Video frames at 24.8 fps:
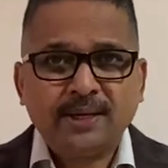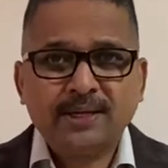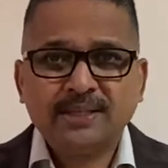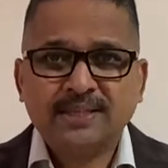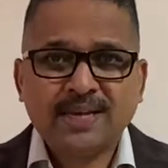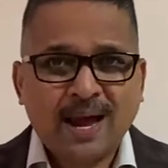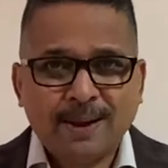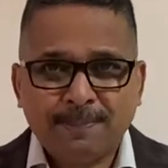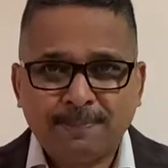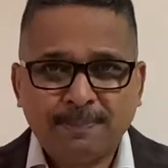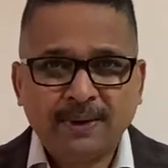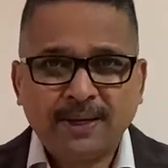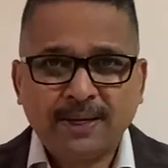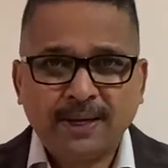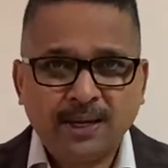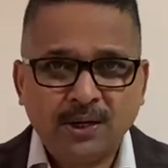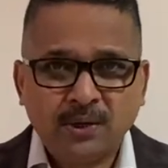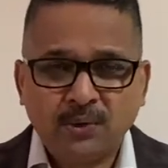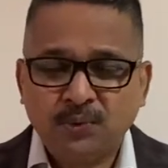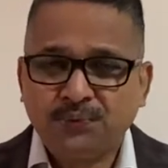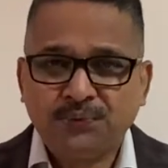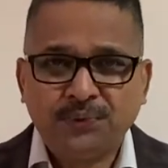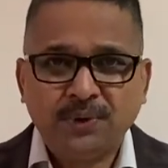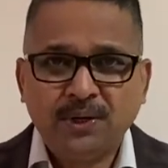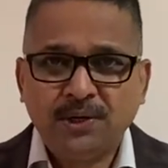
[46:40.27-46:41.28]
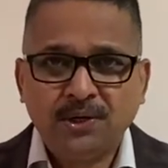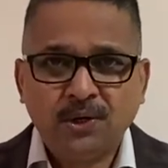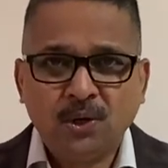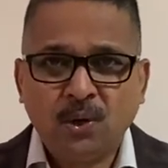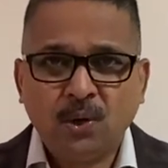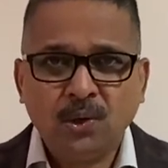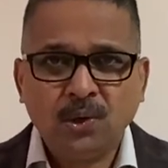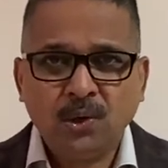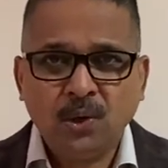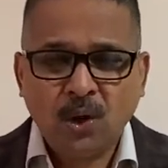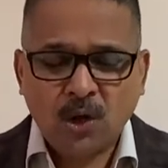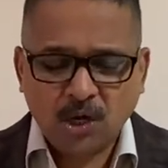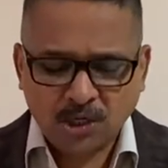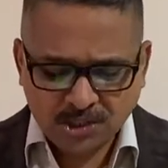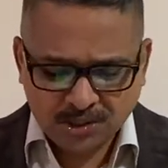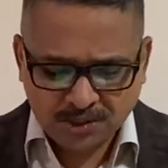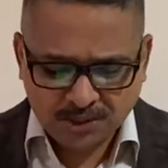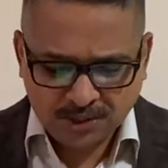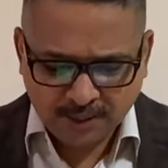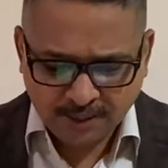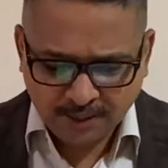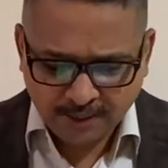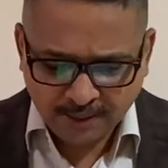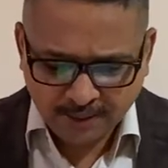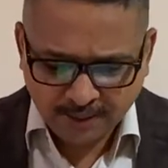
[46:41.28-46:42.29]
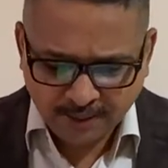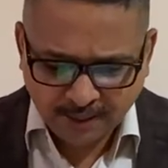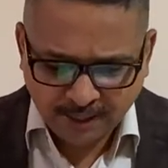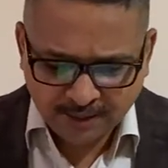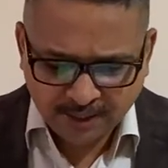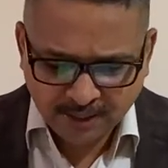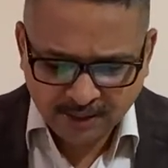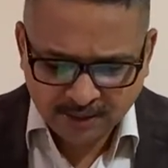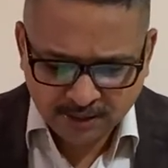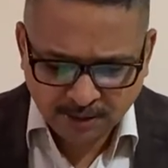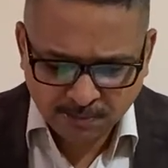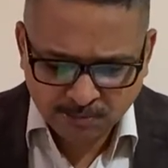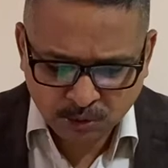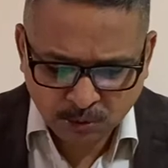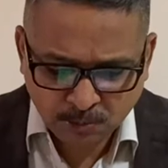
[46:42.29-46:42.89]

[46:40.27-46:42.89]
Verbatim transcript: is happening and you feel you're all lost and nothing seems